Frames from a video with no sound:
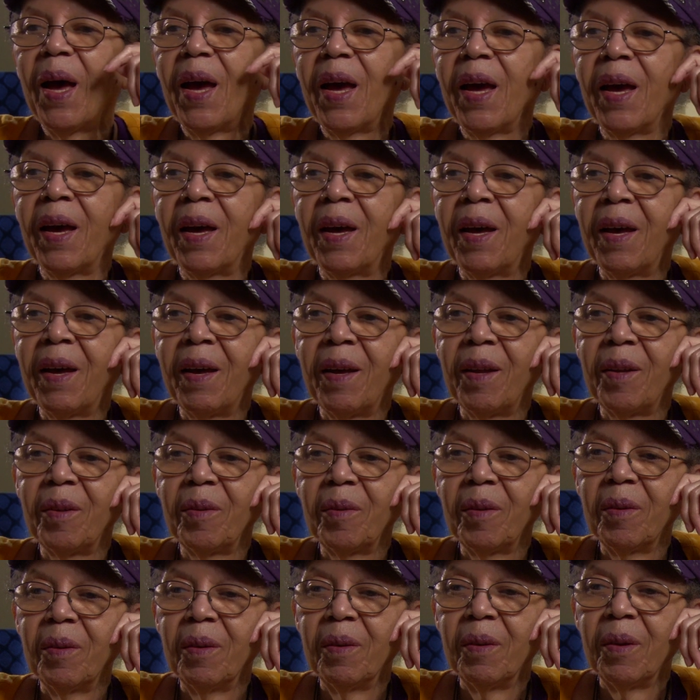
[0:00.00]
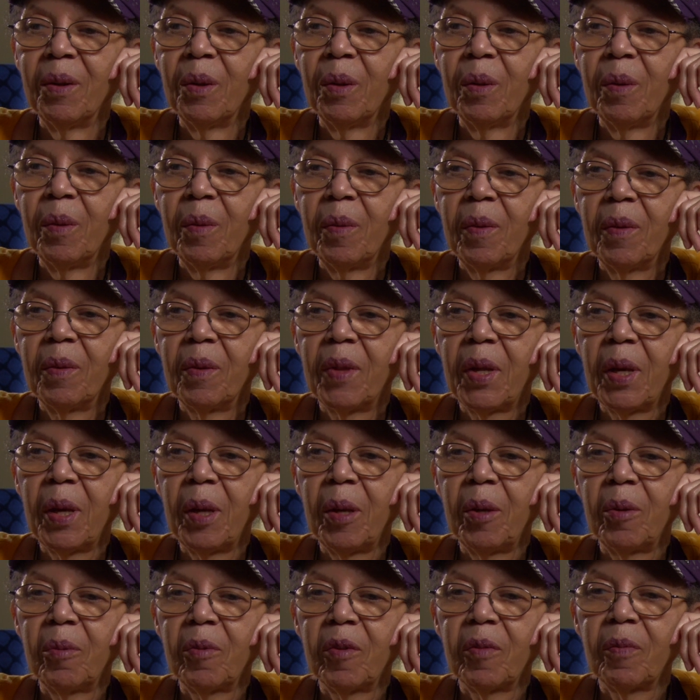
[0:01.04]
And
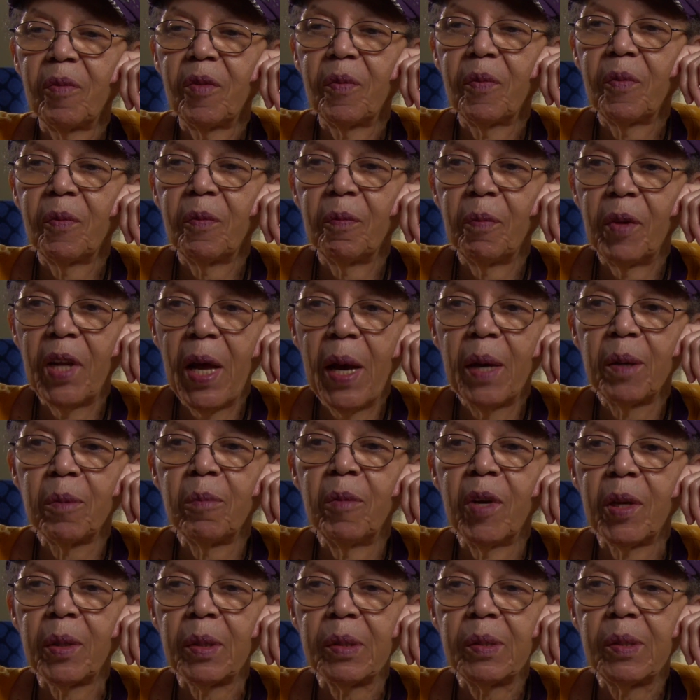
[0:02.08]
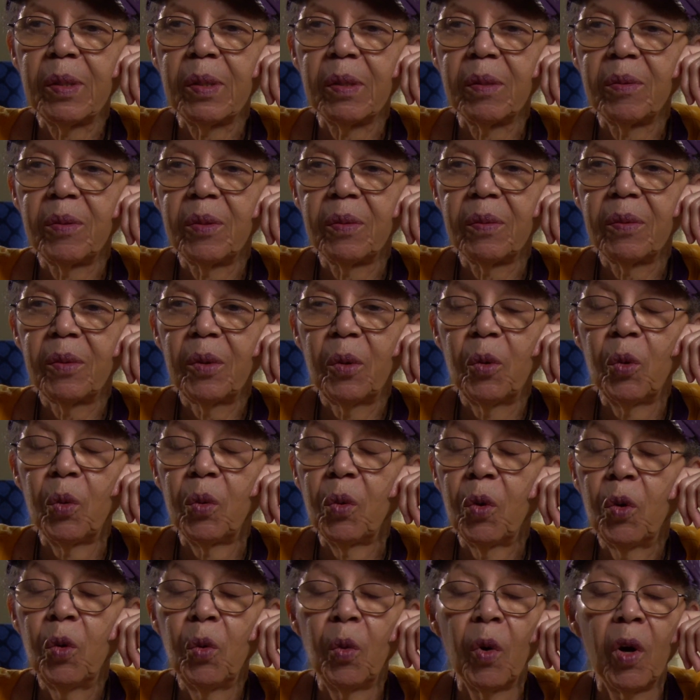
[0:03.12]
the black ministers, who
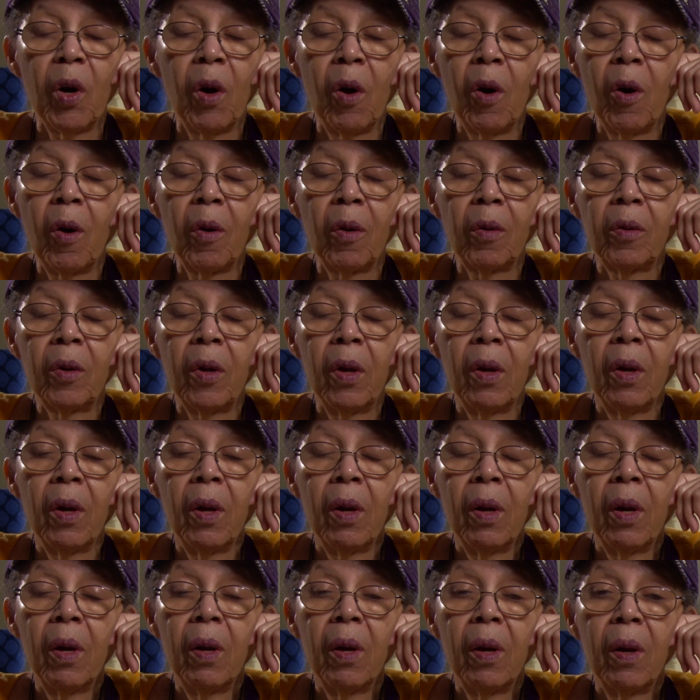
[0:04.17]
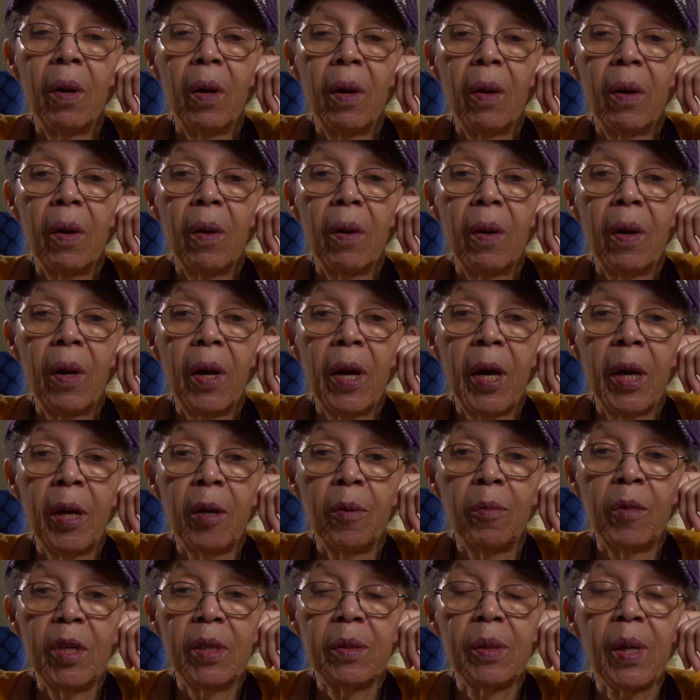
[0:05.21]
were all
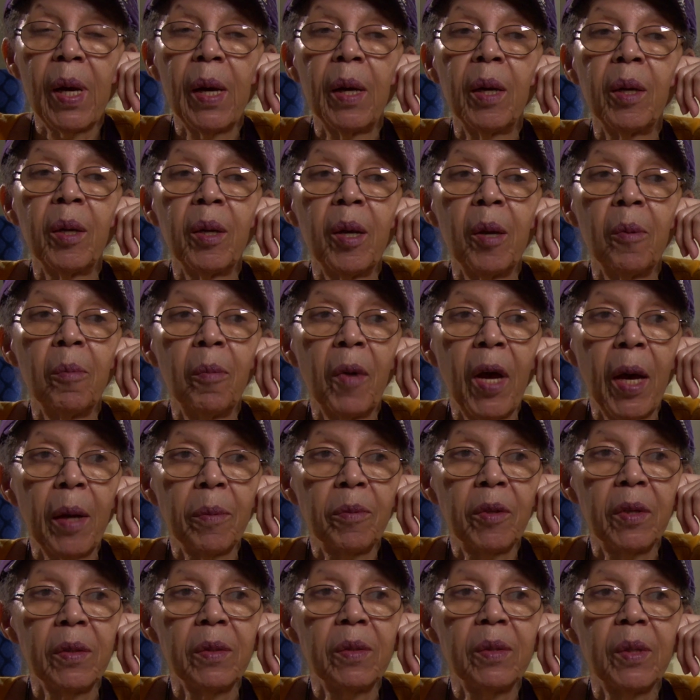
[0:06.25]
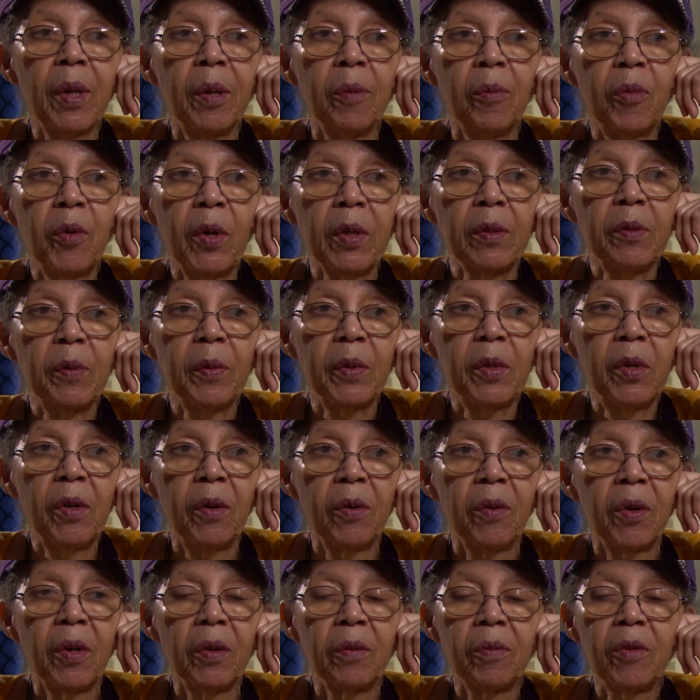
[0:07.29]
AME Zion and Baptist and
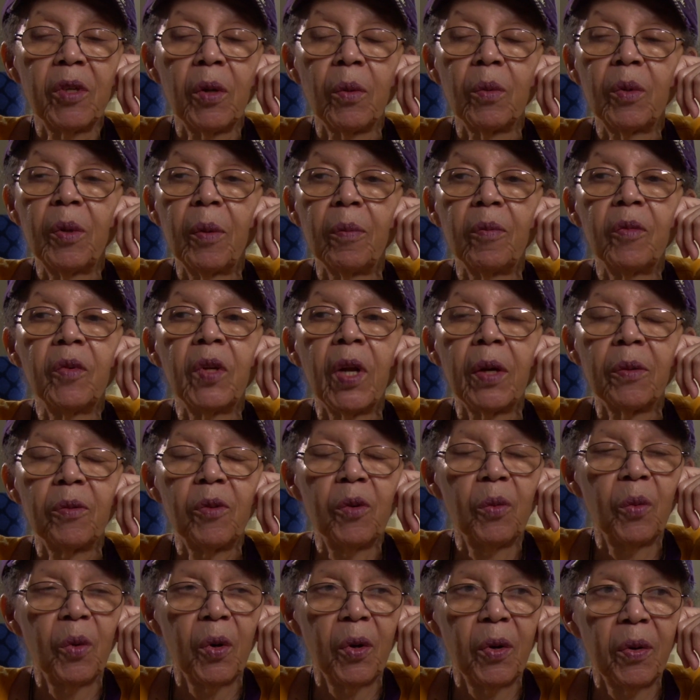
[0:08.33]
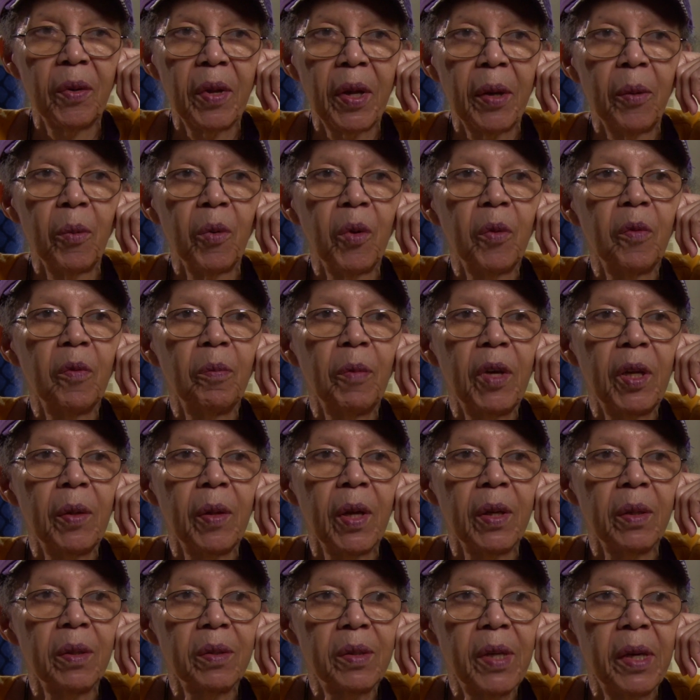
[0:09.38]
Presbyterian, told him not to worry, they would be
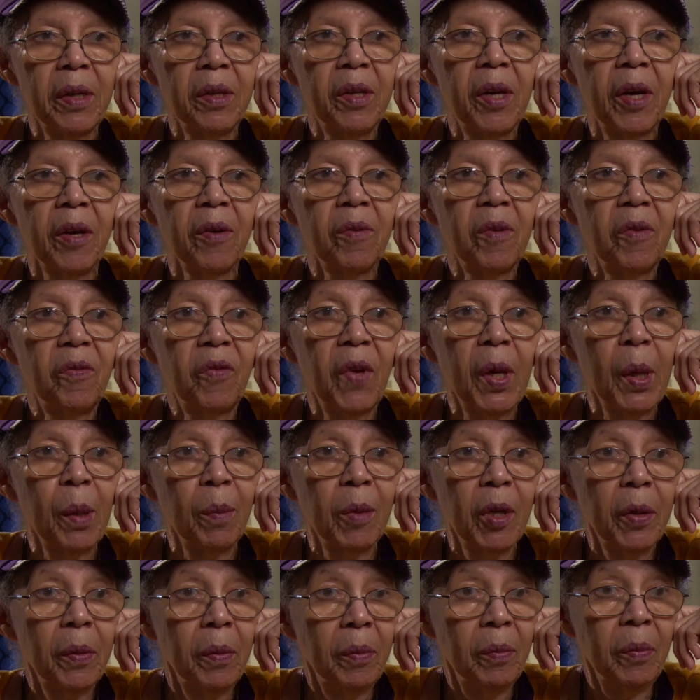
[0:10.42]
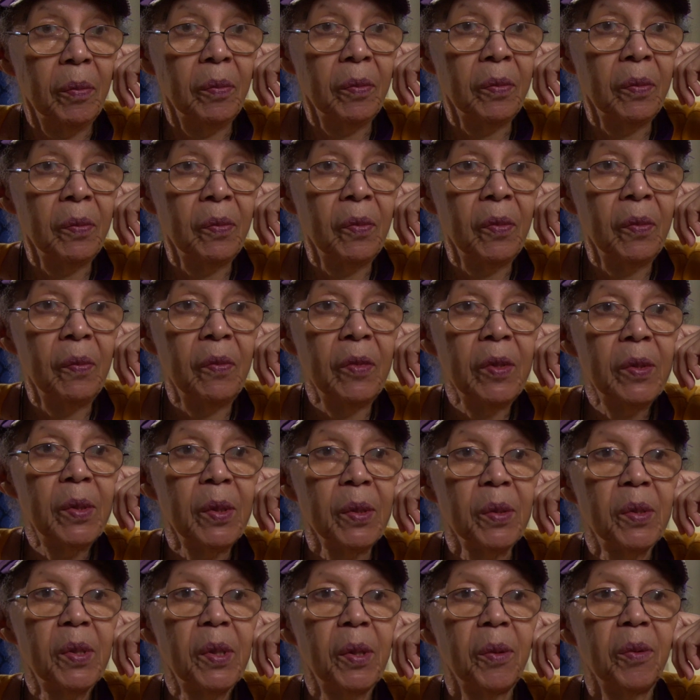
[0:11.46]
there to take care of the family,
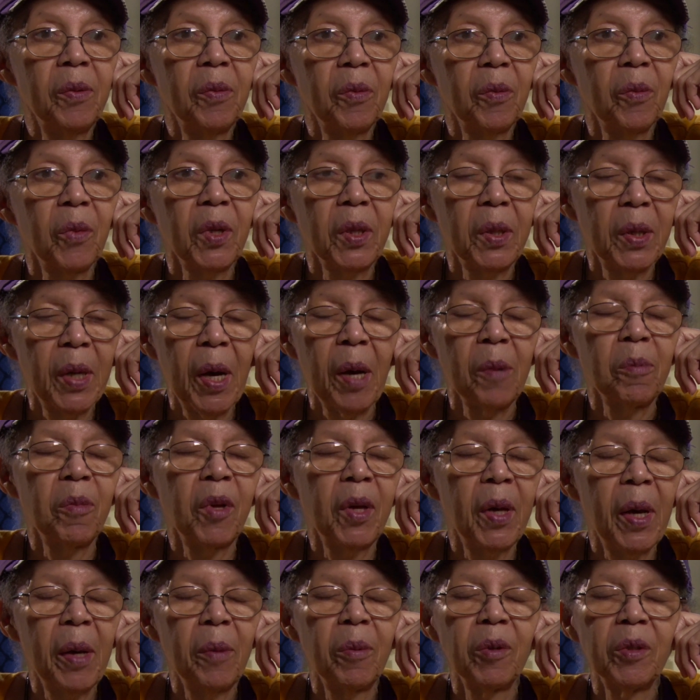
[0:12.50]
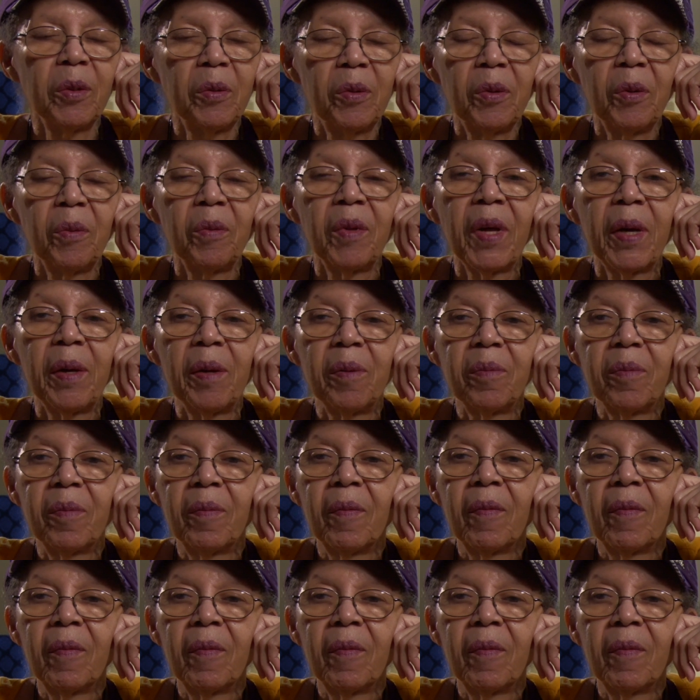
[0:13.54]
since he would not be able to do that.